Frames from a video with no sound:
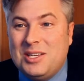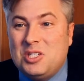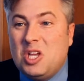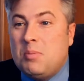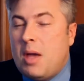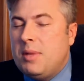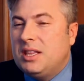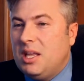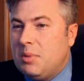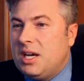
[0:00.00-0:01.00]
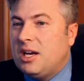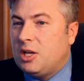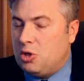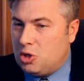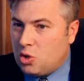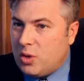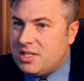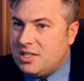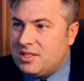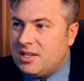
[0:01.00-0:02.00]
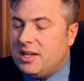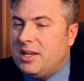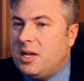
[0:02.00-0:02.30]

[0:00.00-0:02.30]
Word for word: so you may be limited on your choices